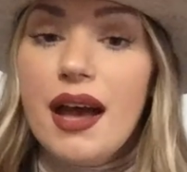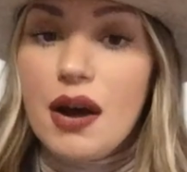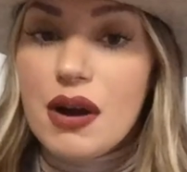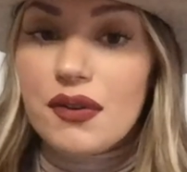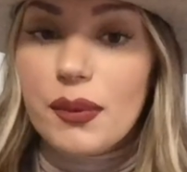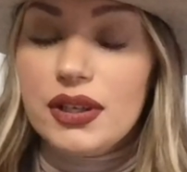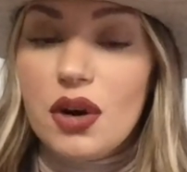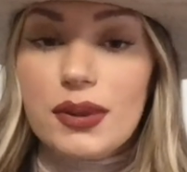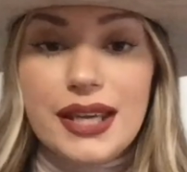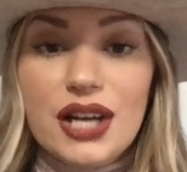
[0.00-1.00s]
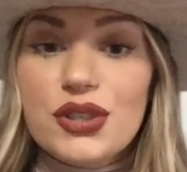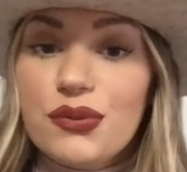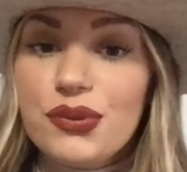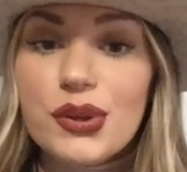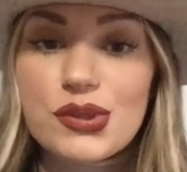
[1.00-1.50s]
However, we know with
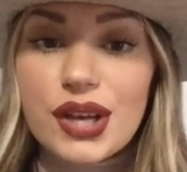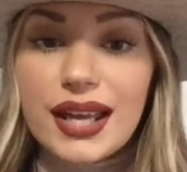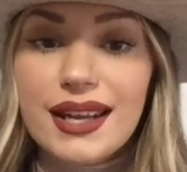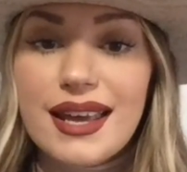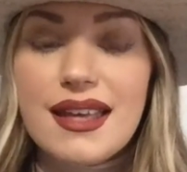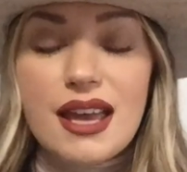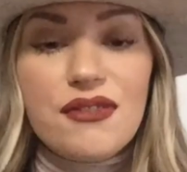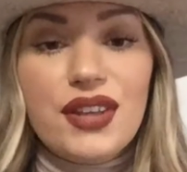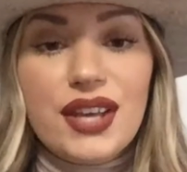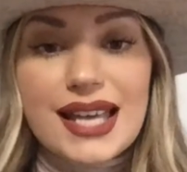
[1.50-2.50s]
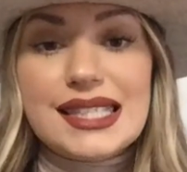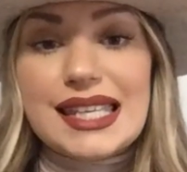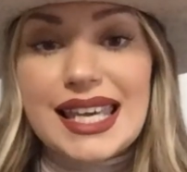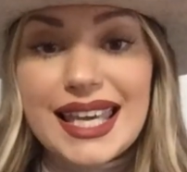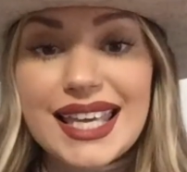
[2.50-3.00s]
keratin fusion, if the
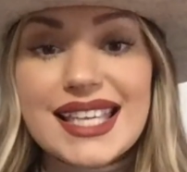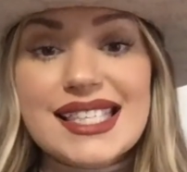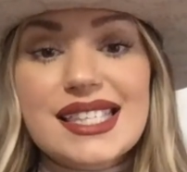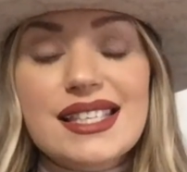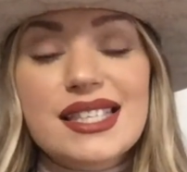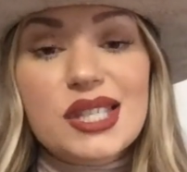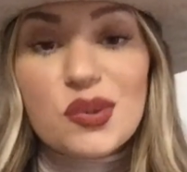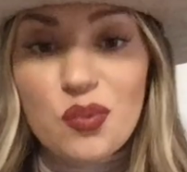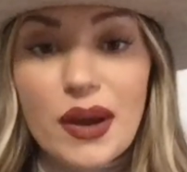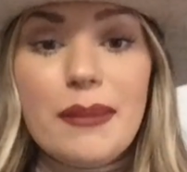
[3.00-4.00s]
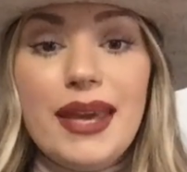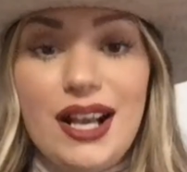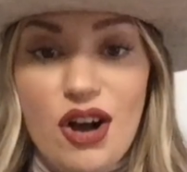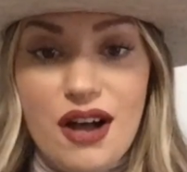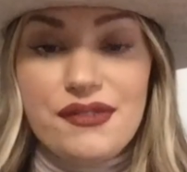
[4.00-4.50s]
guest is
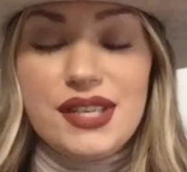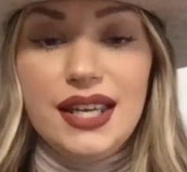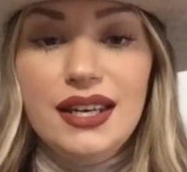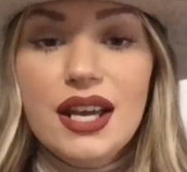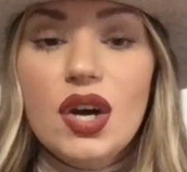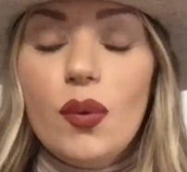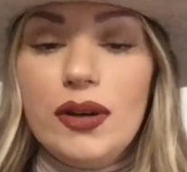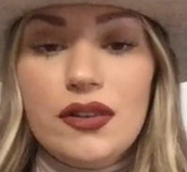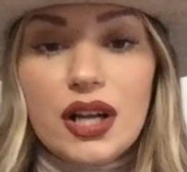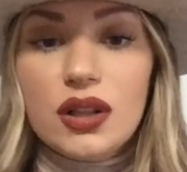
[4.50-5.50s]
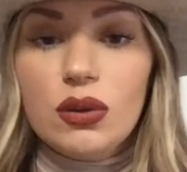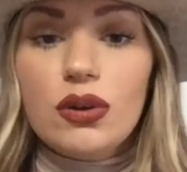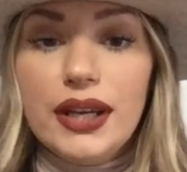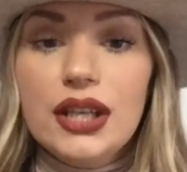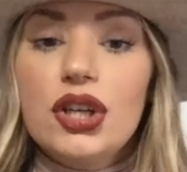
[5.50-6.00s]
swimming often, we know that
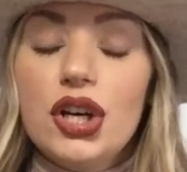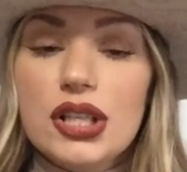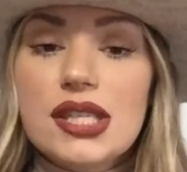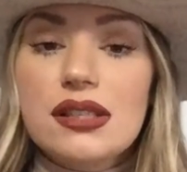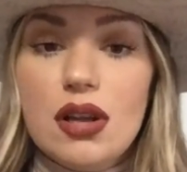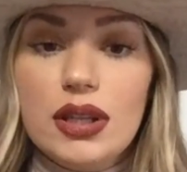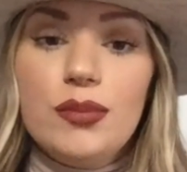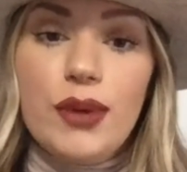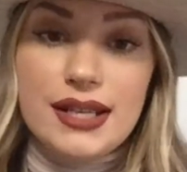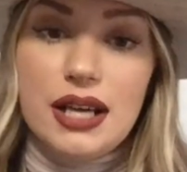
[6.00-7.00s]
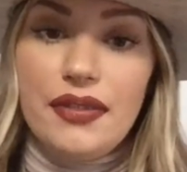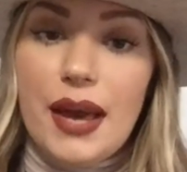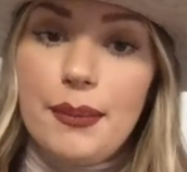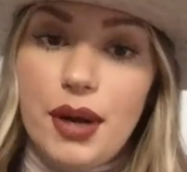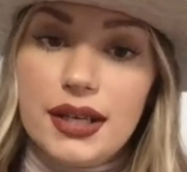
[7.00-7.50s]
chlorine could slowly break down
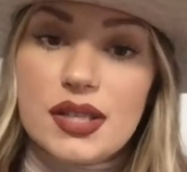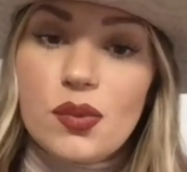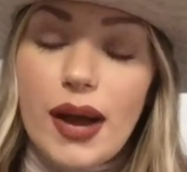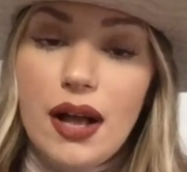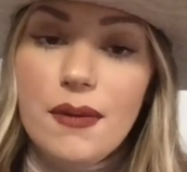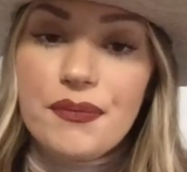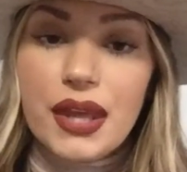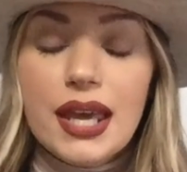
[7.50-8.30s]
that bond as well,